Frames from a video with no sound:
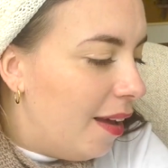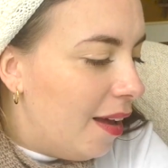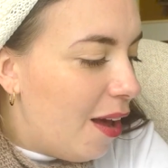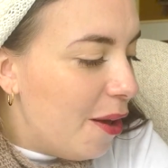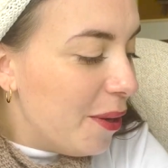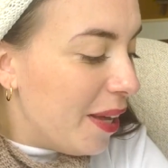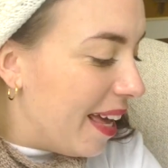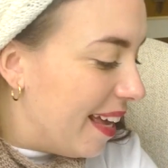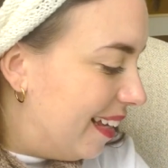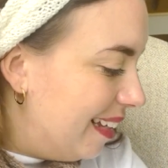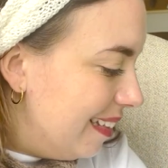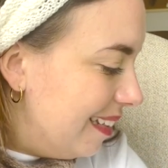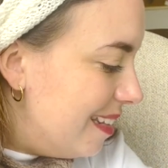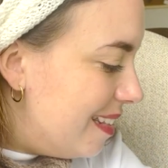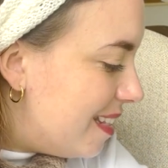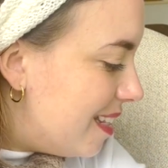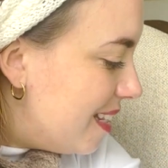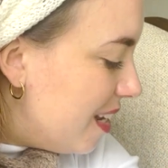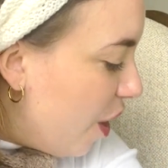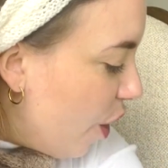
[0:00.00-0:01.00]
Okay,
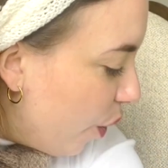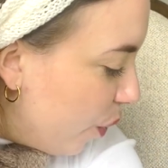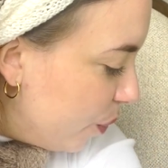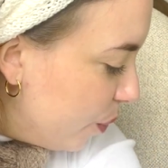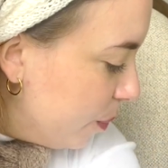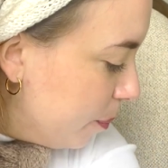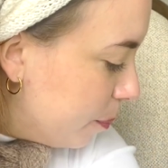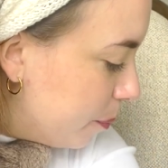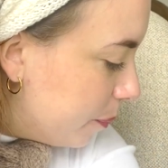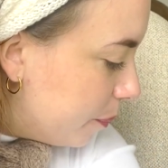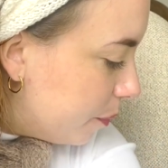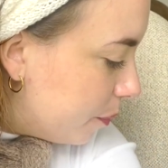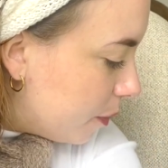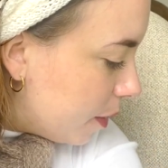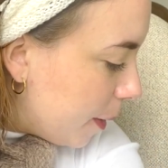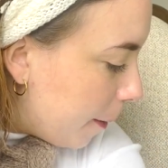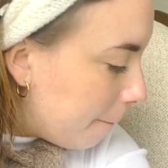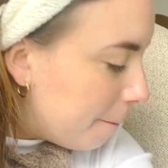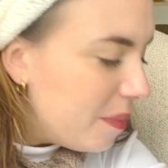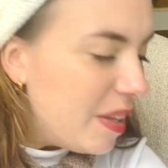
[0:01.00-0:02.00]
so
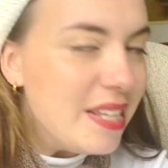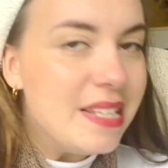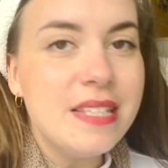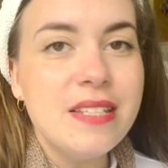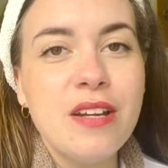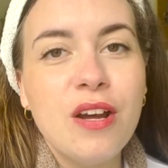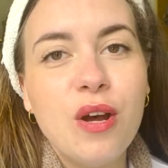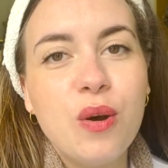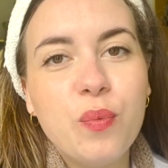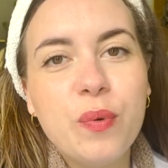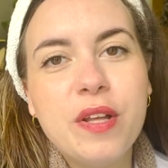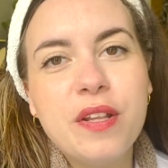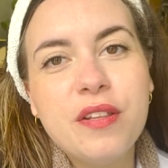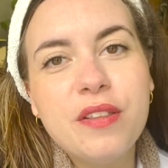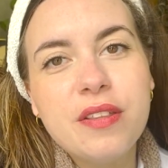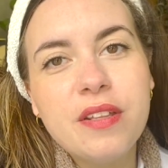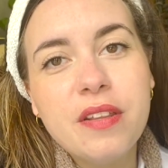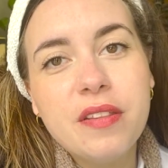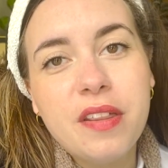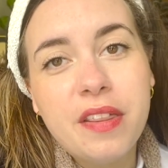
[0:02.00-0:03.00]
let's start
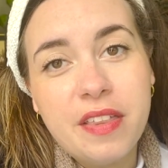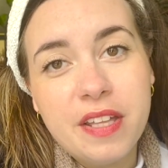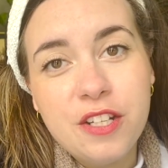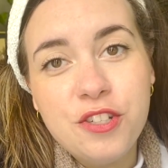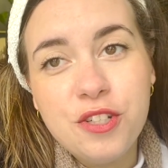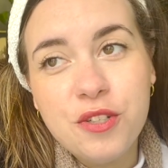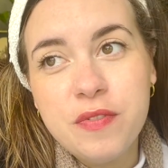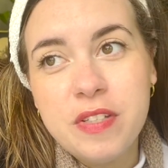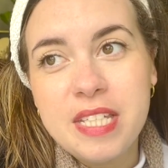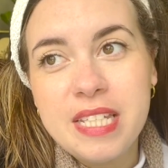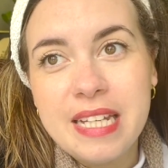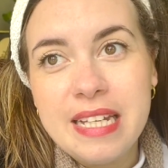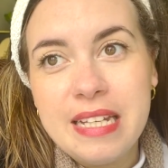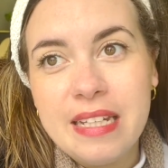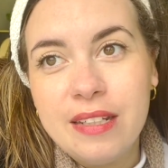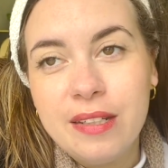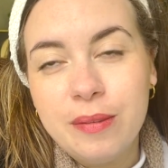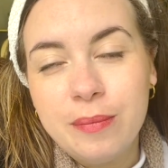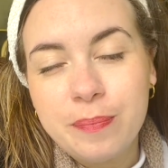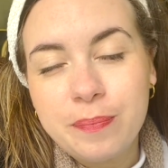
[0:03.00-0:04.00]
with the things you've
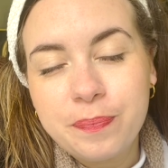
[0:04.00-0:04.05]
seen